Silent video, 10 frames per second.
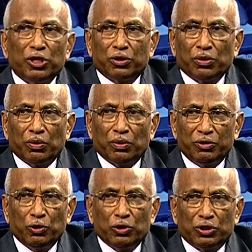it to
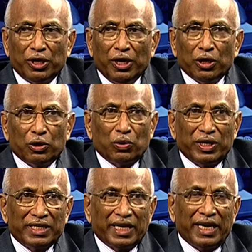use to
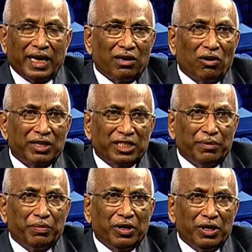design analog
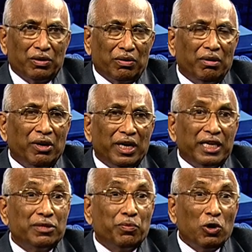chip, you know, it
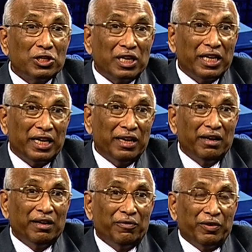is mostly
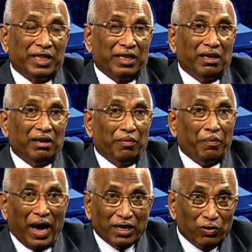with
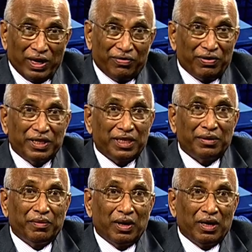manual effort.
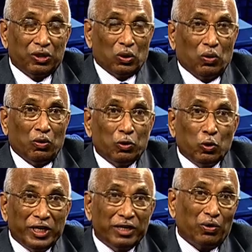So
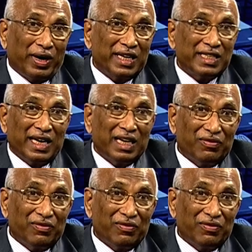you need to understand the